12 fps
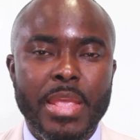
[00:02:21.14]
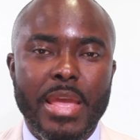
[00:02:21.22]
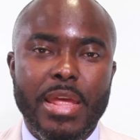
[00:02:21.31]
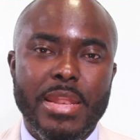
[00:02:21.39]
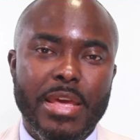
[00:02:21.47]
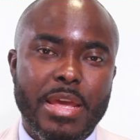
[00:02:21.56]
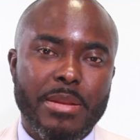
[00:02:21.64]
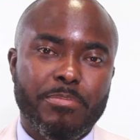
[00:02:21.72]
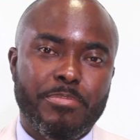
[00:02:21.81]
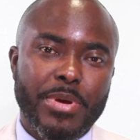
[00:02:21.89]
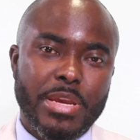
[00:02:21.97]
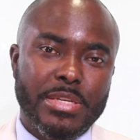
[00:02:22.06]
And
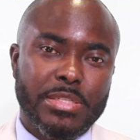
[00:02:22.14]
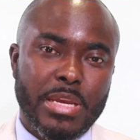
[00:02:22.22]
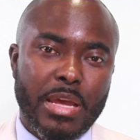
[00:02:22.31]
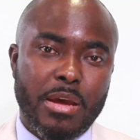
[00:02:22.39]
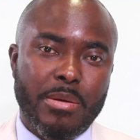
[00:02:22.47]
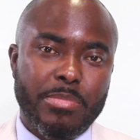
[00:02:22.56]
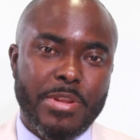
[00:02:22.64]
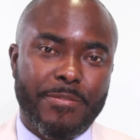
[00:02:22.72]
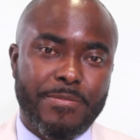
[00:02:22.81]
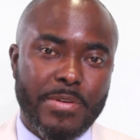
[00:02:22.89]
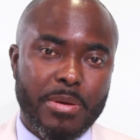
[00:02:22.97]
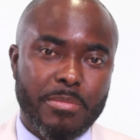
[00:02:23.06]
then the
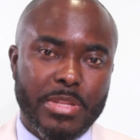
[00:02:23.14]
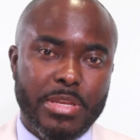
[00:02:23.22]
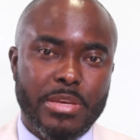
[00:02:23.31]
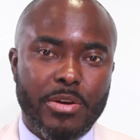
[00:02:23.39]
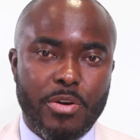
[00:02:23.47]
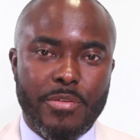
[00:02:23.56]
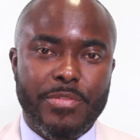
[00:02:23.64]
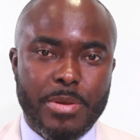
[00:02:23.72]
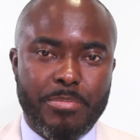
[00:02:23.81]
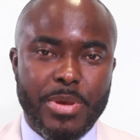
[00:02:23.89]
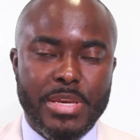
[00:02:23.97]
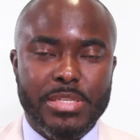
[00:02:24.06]
family of the
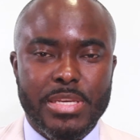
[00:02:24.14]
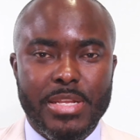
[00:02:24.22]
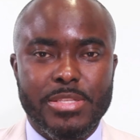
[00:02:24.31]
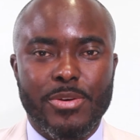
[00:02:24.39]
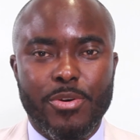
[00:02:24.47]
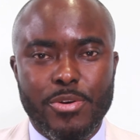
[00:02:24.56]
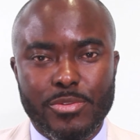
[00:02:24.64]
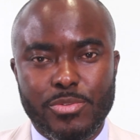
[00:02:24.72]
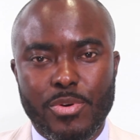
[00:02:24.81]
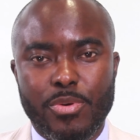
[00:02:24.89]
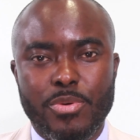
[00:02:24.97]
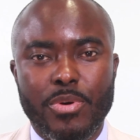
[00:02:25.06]
patients
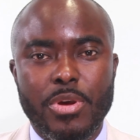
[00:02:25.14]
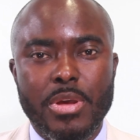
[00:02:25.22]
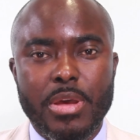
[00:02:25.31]
also